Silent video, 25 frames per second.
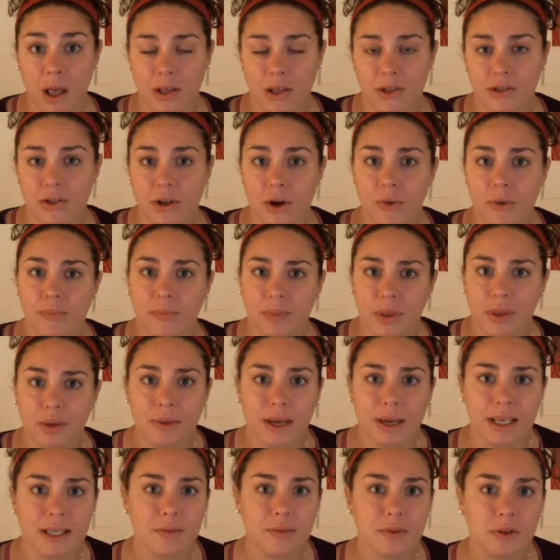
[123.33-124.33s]
So
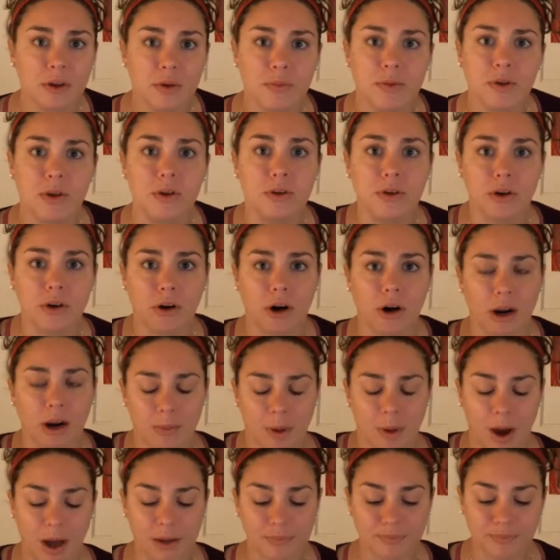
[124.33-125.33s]
make some soups, use your crock
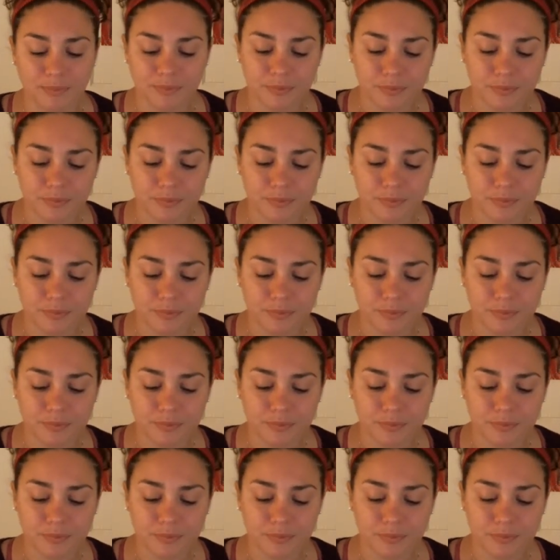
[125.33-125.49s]
pot.